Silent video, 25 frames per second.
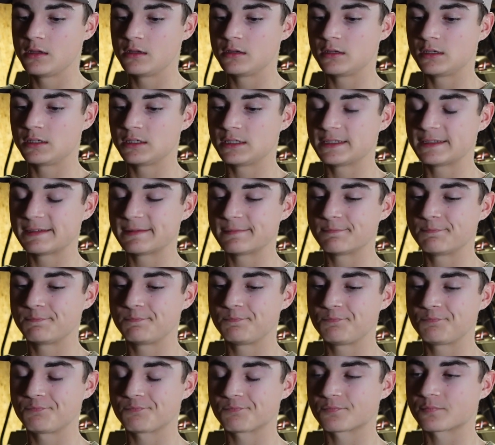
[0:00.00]

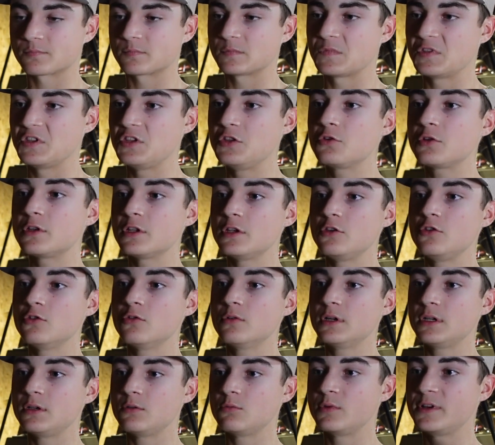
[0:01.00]
You can
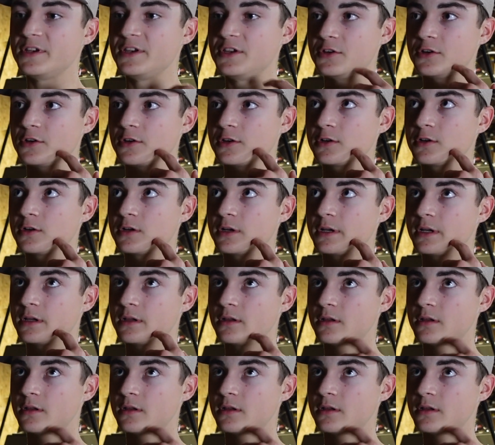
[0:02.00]
do it when you're